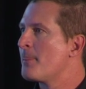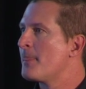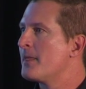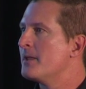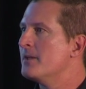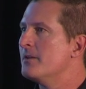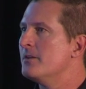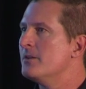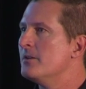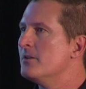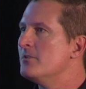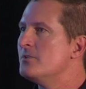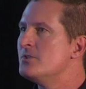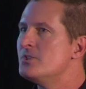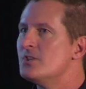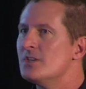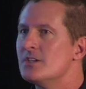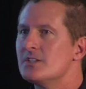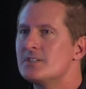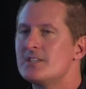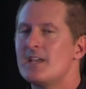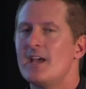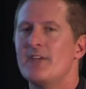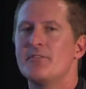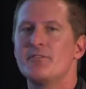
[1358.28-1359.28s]
You
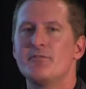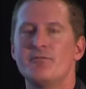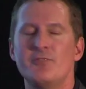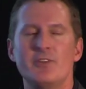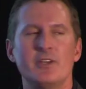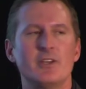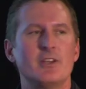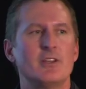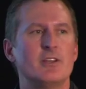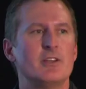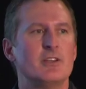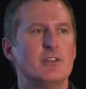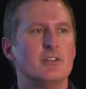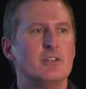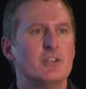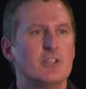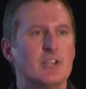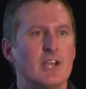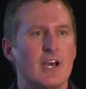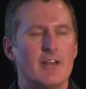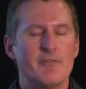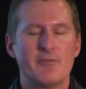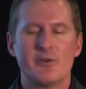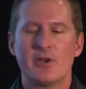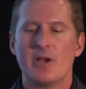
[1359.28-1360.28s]
just have to, you
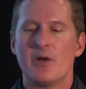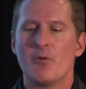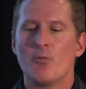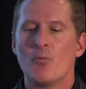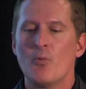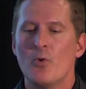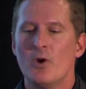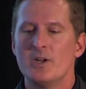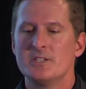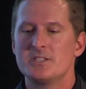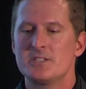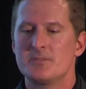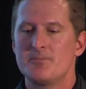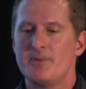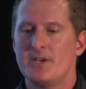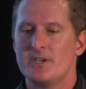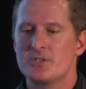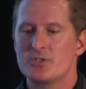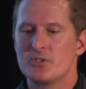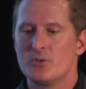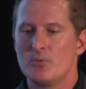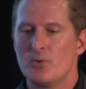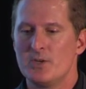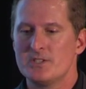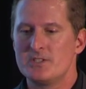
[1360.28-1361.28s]
got to figure out what's
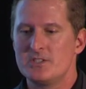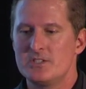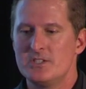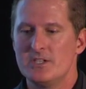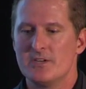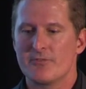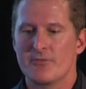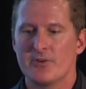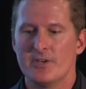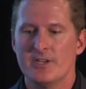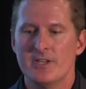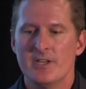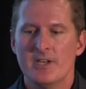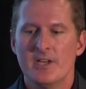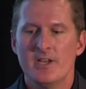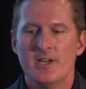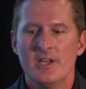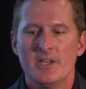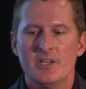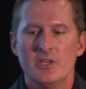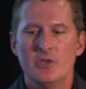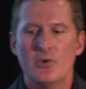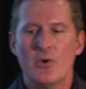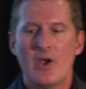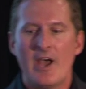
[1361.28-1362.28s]
special, what's different.
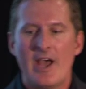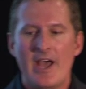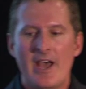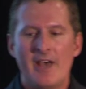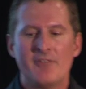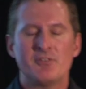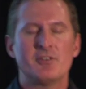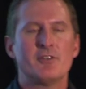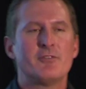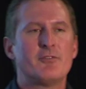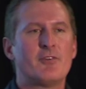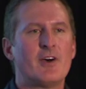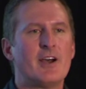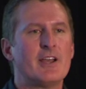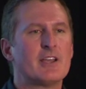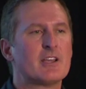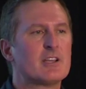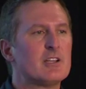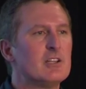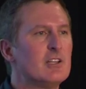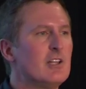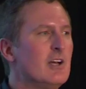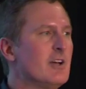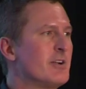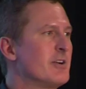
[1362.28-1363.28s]
You have to fight
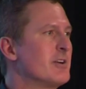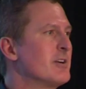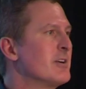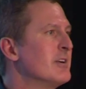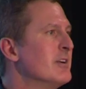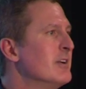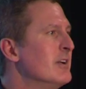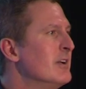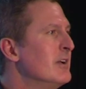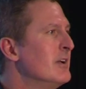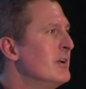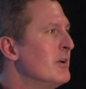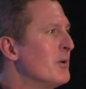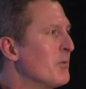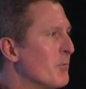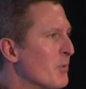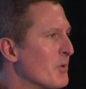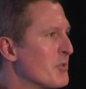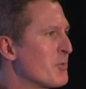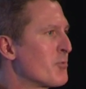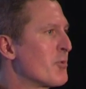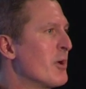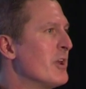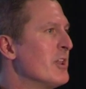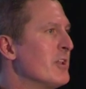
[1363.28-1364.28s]
clutter
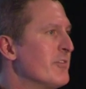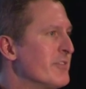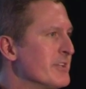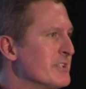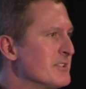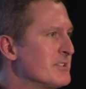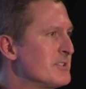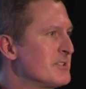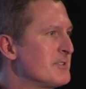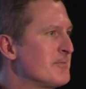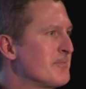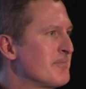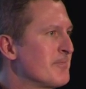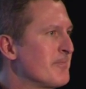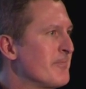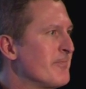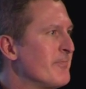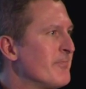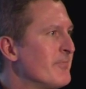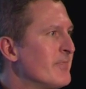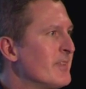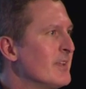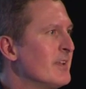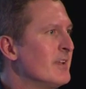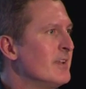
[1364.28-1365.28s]
with relevance.
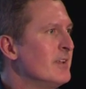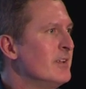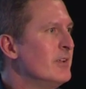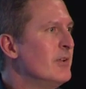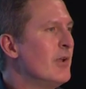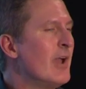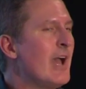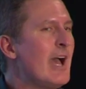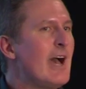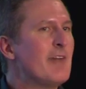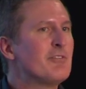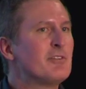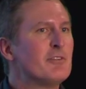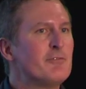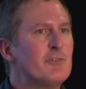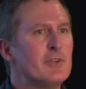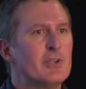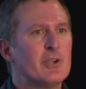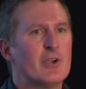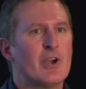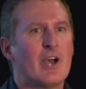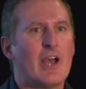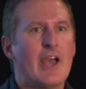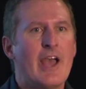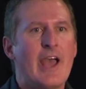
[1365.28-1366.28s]
You have to
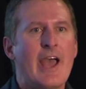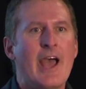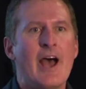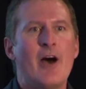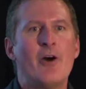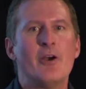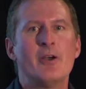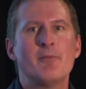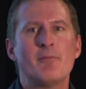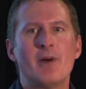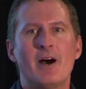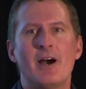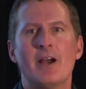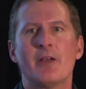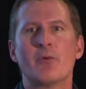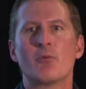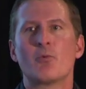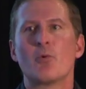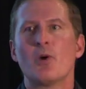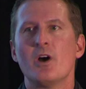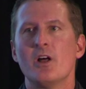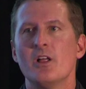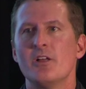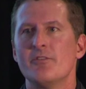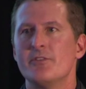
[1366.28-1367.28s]
figure out, how am I
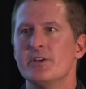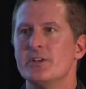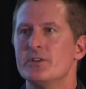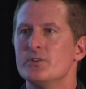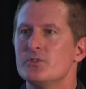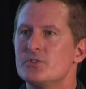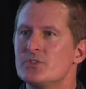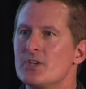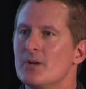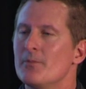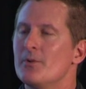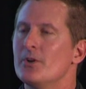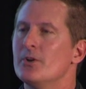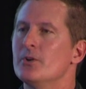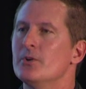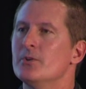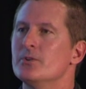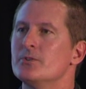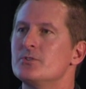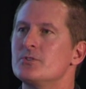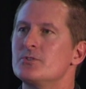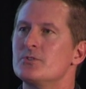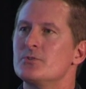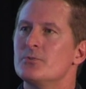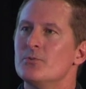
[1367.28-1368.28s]
relevant to someone
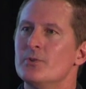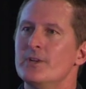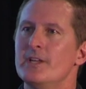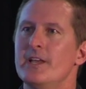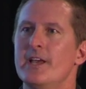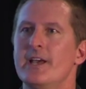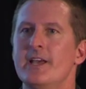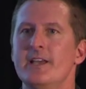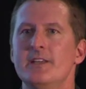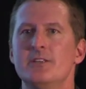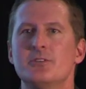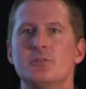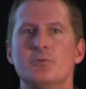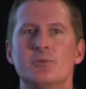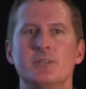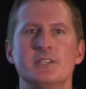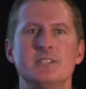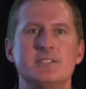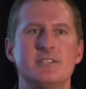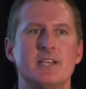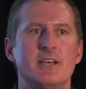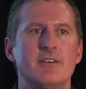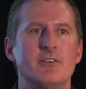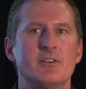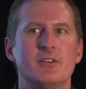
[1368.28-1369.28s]
who's 28,
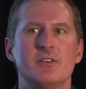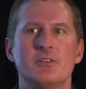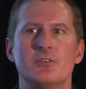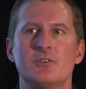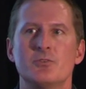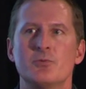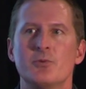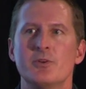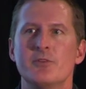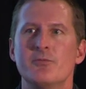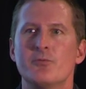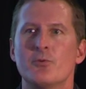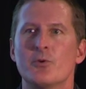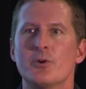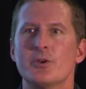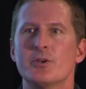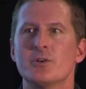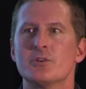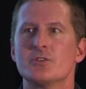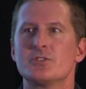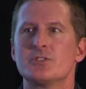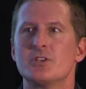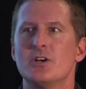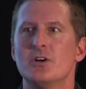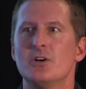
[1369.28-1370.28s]
27, 24
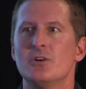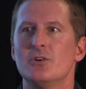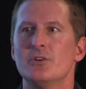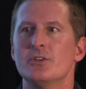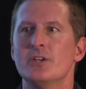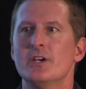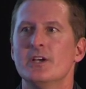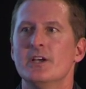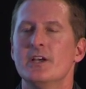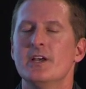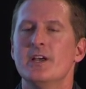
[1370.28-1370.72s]
years old,